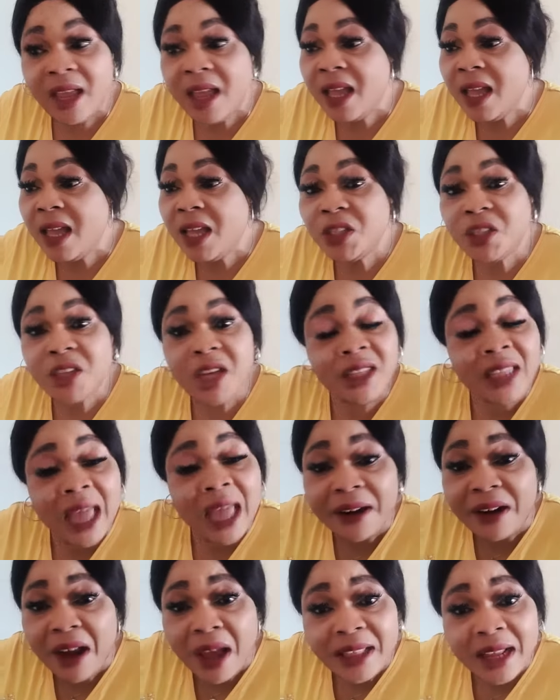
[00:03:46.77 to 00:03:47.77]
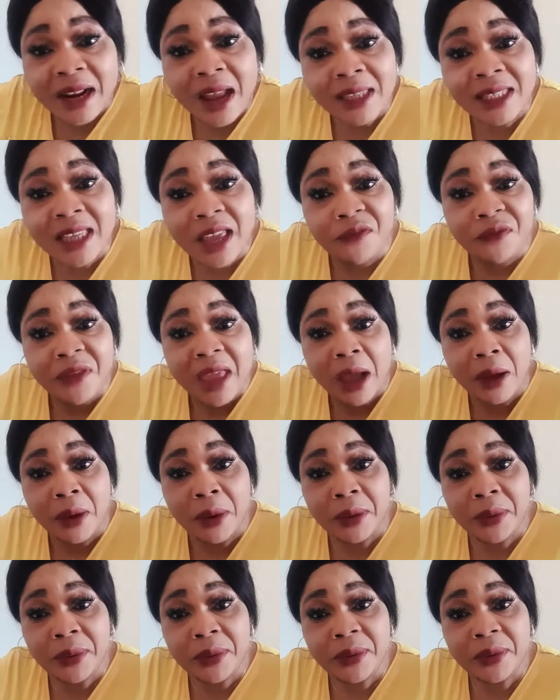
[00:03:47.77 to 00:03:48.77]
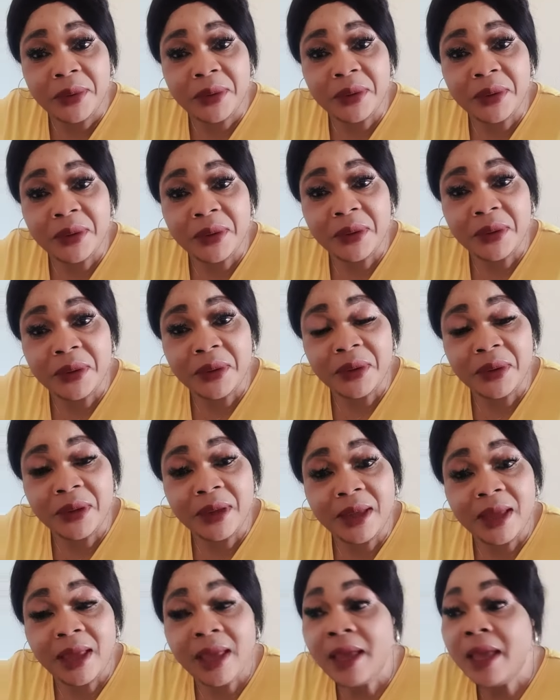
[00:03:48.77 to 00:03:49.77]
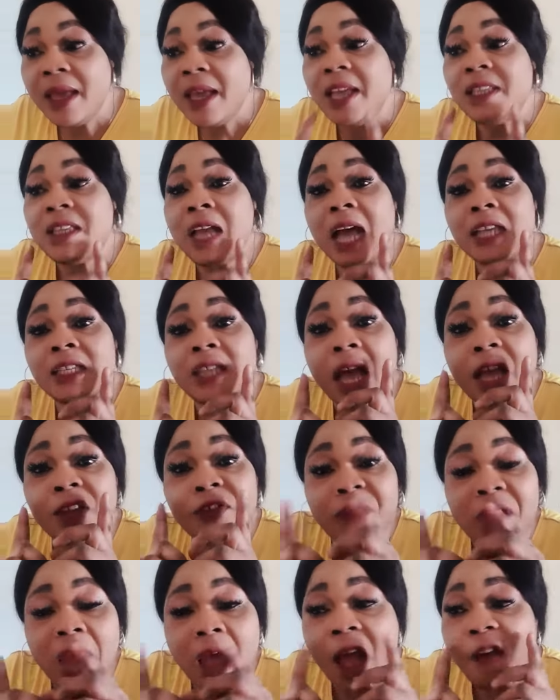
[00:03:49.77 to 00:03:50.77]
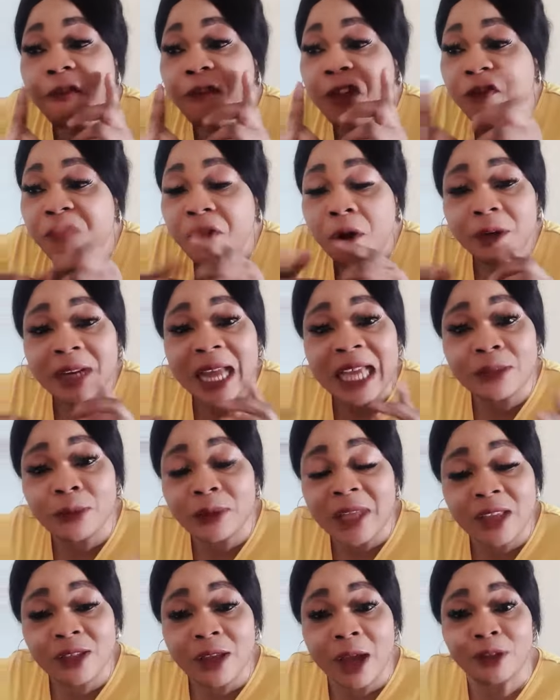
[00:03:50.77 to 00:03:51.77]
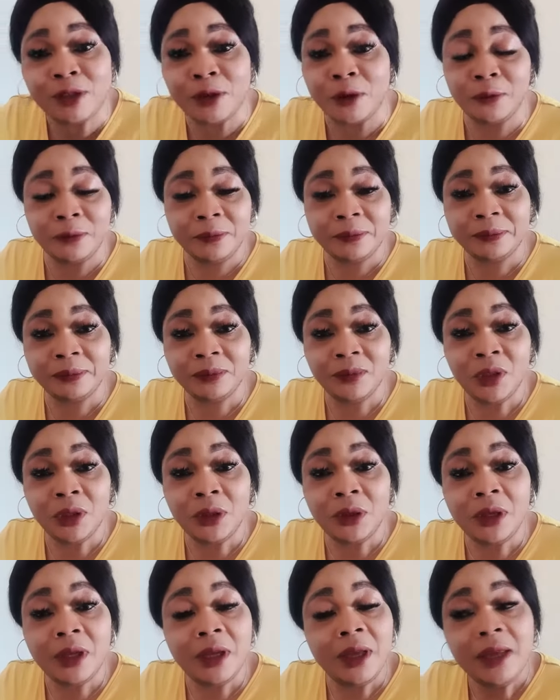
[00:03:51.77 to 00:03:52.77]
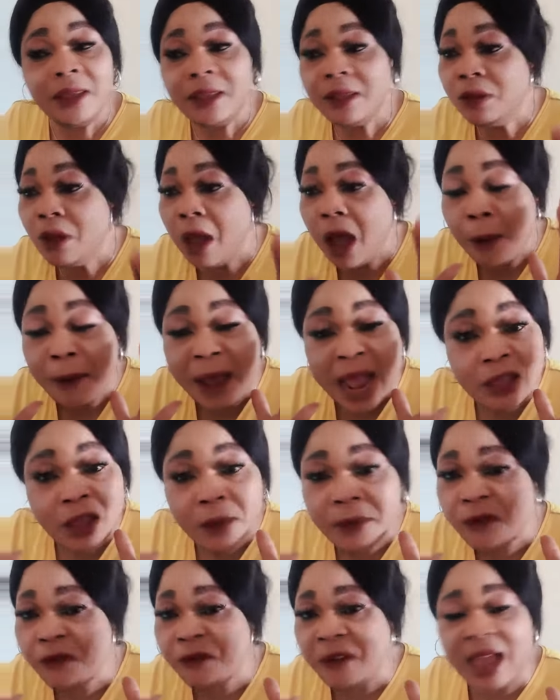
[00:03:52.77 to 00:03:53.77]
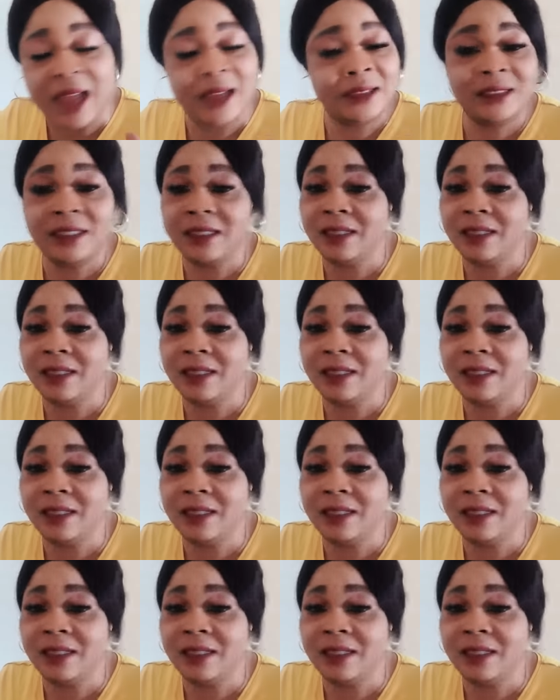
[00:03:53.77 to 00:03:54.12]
She don't run, they not see if you. He just off his phone as with the talk so. Nowhere to be found.